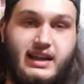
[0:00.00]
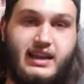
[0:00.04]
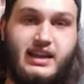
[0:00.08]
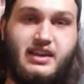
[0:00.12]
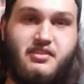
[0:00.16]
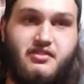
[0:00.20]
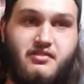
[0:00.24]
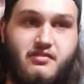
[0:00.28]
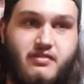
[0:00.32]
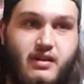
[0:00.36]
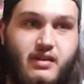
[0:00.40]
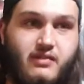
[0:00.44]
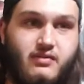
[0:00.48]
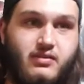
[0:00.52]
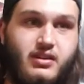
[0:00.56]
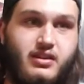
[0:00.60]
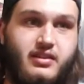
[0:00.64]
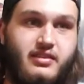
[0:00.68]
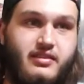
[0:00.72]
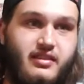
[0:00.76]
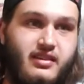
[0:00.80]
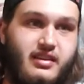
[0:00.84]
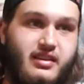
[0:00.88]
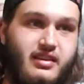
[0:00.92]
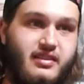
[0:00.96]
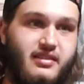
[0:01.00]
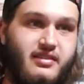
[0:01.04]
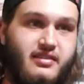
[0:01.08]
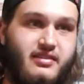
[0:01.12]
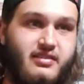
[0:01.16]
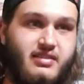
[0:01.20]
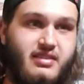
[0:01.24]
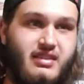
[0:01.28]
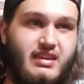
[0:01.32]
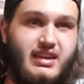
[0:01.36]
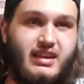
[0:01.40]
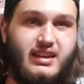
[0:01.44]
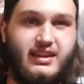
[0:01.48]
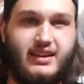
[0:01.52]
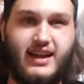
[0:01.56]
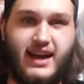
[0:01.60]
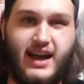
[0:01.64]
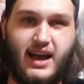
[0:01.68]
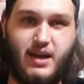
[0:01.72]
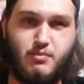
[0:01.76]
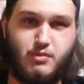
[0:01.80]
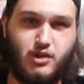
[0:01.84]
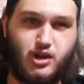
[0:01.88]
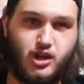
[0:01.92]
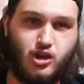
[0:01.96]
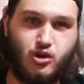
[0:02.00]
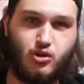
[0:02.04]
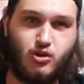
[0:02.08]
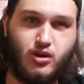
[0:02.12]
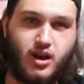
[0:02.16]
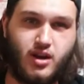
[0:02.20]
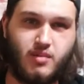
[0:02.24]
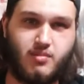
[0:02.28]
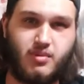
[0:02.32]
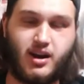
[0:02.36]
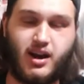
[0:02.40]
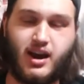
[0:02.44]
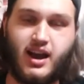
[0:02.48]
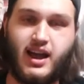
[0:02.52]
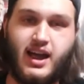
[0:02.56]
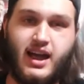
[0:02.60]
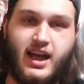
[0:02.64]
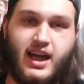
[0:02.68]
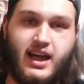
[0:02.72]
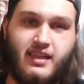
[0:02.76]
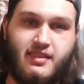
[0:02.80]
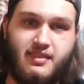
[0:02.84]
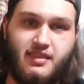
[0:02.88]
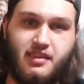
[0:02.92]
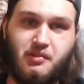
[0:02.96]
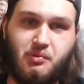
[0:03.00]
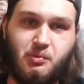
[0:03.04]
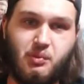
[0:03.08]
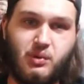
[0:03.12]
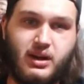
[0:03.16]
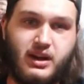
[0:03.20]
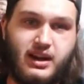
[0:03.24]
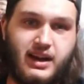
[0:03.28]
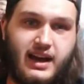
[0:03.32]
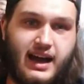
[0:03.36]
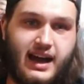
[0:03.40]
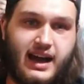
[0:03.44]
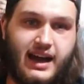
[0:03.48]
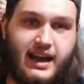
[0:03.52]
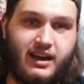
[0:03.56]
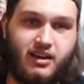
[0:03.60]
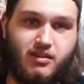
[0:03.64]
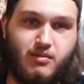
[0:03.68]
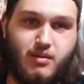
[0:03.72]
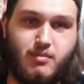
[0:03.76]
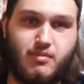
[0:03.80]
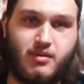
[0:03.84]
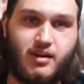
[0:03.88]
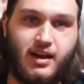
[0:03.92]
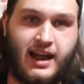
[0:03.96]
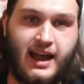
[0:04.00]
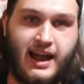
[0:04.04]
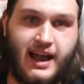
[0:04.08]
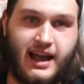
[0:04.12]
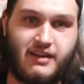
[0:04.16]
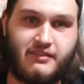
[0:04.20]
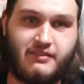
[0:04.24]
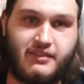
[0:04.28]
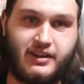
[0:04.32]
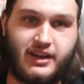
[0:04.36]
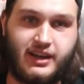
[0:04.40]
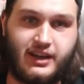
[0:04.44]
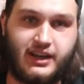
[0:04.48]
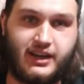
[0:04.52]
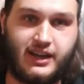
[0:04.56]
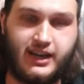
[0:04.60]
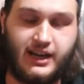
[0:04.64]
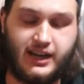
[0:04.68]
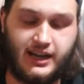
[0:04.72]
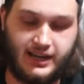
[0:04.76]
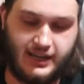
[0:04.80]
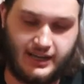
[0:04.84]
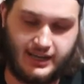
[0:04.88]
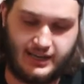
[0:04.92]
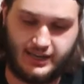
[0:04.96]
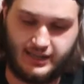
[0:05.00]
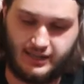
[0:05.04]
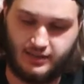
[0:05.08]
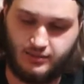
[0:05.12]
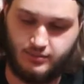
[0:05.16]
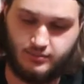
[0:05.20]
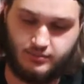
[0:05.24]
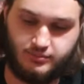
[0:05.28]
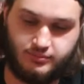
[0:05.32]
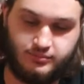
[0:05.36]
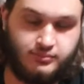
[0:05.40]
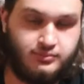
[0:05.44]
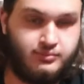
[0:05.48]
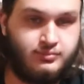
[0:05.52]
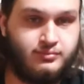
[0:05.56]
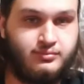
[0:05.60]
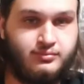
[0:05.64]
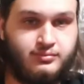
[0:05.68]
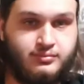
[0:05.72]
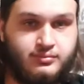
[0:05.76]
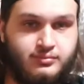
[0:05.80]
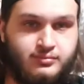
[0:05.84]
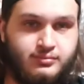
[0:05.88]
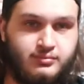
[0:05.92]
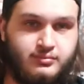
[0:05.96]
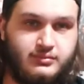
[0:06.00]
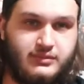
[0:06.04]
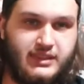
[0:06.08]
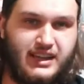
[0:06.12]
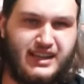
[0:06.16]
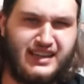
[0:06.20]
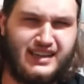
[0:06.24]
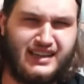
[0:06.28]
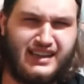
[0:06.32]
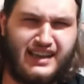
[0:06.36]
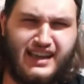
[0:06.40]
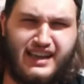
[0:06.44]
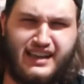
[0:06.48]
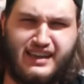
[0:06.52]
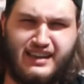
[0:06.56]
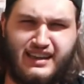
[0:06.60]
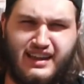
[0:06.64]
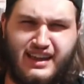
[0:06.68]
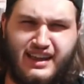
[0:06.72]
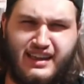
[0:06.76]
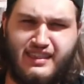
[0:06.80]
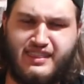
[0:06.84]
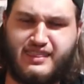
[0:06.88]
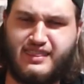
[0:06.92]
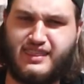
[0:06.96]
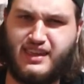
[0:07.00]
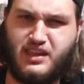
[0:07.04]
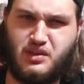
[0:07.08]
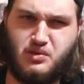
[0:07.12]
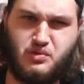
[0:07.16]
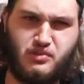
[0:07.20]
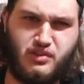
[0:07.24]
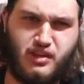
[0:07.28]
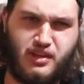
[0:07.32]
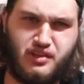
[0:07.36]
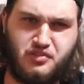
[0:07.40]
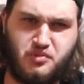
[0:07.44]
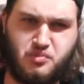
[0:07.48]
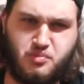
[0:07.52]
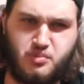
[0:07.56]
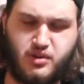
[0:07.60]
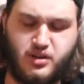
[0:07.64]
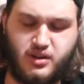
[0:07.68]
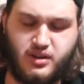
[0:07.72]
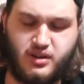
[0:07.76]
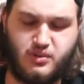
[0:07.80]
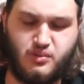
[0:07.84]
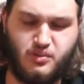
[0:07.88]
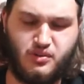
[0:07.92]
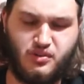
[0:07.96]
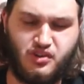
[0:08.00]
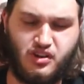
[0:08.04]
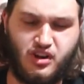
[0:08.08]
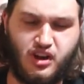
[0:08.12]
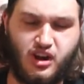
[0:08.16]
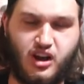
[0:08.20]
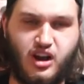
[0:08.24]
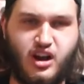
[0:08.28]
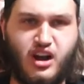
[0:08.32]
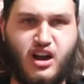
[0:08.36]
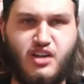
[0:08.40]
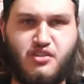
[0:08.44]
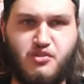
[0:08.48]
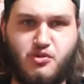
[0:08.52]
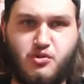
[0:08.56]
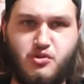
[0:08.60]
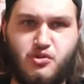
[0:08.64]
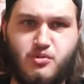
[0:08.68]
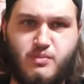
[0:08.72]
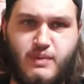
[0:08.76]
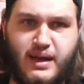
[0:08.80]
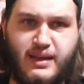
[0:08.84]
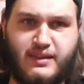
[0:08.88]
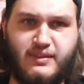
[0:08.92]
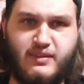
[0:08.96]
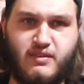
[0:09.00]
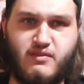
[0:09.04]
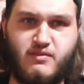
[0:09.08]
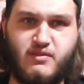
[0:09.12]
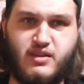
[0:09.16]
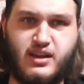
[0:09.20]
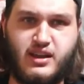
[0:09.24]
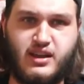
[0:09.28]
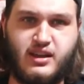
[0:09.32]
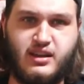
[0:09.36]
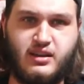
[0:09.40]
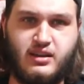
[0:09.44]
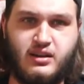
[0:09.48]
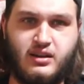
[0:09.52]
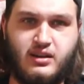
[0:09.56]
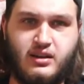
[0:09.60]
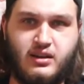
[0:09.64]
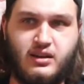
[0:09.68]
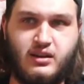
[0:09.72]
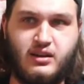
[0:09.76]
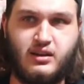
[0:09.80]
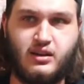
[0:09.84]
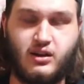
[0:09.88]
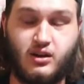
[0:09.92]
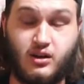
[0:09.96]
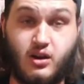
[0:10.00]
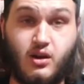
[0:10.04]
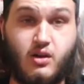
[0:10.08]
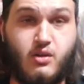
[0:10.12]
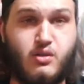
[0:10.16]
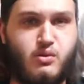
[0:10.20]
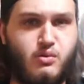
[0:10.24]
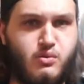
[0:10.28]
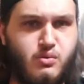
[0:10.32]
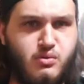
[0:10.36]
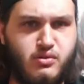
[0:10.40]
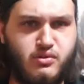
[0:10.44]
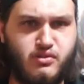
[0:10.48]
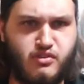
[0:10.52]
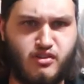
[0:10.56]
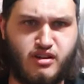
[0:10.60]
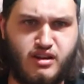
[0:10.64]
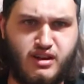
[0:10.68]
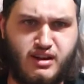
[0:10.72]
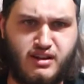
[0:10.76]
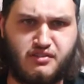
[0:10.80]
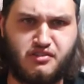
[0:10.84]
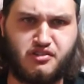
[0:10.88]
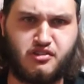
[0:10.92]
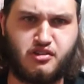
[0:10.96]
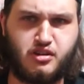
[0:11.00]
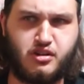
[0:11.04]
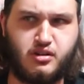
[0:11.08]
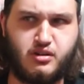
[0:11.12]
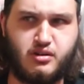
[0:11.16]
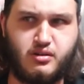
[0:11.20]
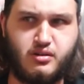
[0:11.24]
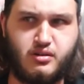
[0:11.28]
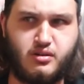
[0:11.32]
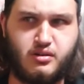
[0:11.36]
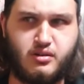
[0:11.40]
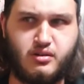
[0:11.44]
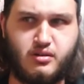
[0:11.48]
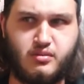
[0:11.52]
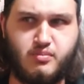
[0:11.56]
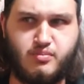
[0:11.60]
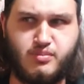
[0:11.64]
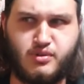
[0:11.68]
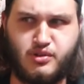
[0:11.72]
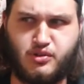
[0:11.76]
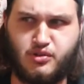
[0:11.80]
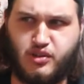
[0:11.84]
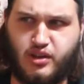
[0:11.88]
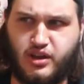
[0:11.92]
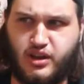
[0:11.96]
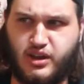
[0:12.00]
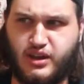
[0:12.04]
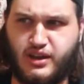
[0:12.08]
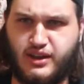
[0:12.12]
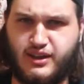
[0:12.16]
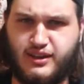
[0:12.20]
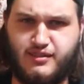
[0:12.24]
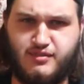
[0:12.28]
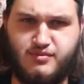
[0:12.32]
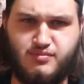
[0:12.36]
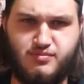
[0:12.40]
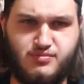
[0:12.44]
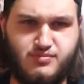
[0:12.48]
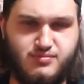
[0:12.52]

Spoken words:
least favorite is the lime cucumber. This one I remember having, I think it was at some, wasn't a concert or some activity. Or no, there was a concert. But it was like a